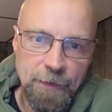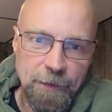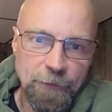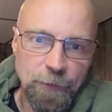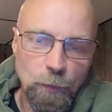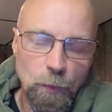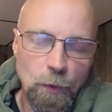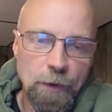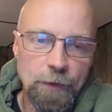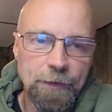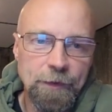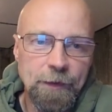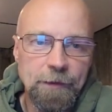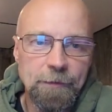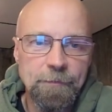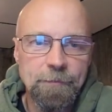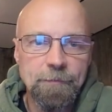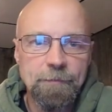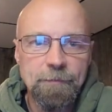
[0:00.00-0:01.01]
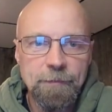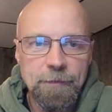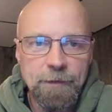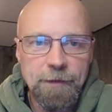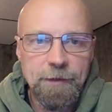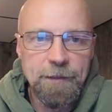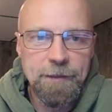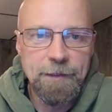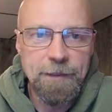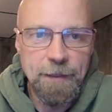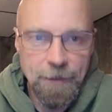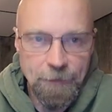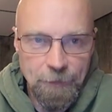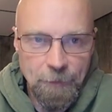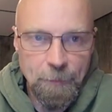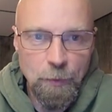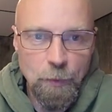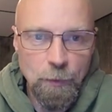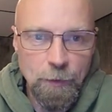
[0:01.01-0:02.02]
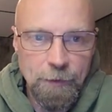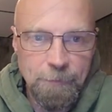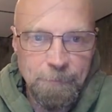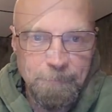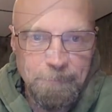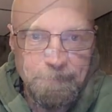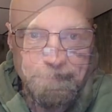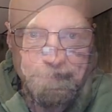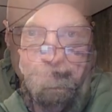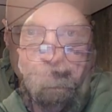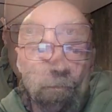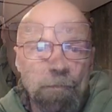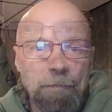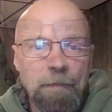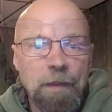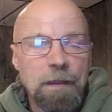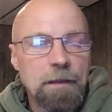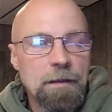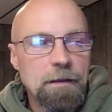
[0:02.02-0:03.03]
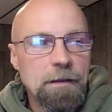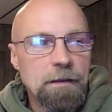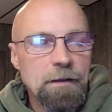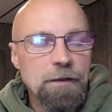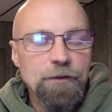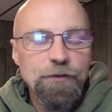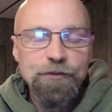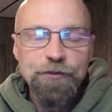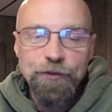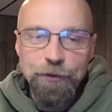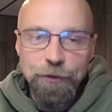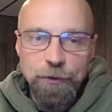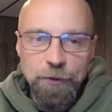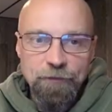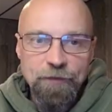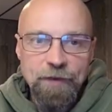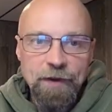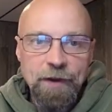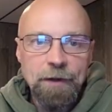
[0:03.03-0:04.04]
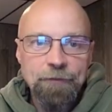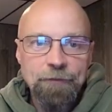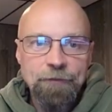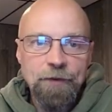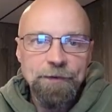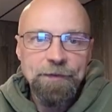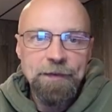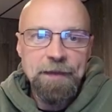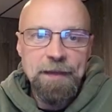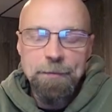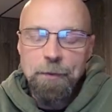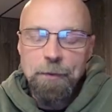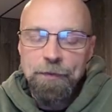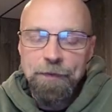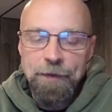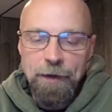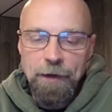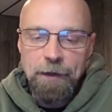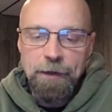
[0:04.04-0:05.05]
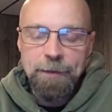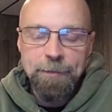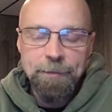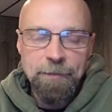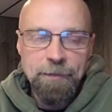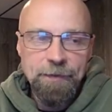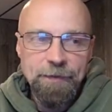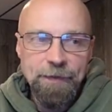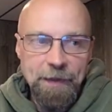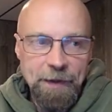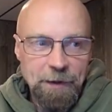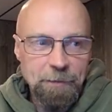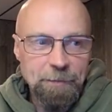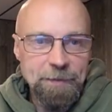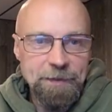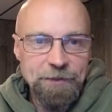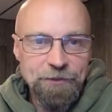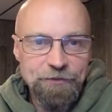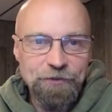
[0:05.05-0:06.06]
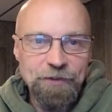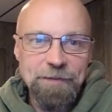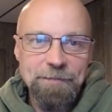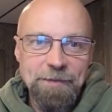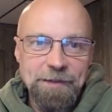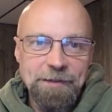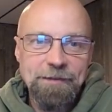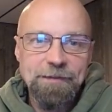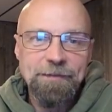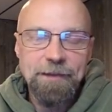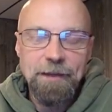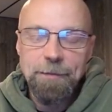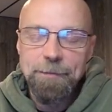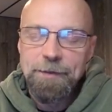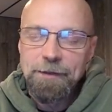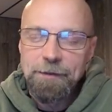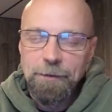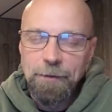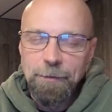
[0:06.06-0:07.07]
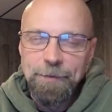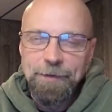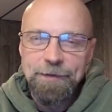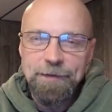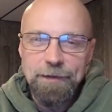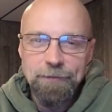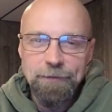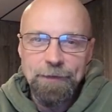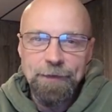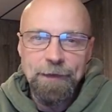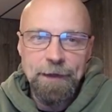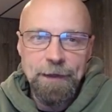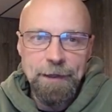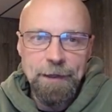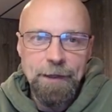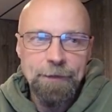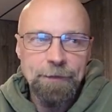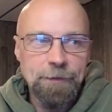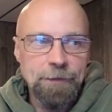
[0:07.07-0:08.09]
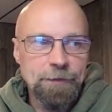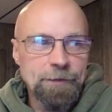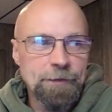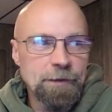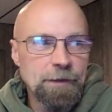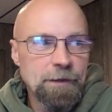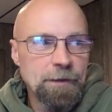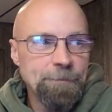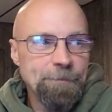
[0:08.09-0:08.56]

It's worth it. Get the port. So your very first chemotherapy treatment is going to be a little bit different than the others.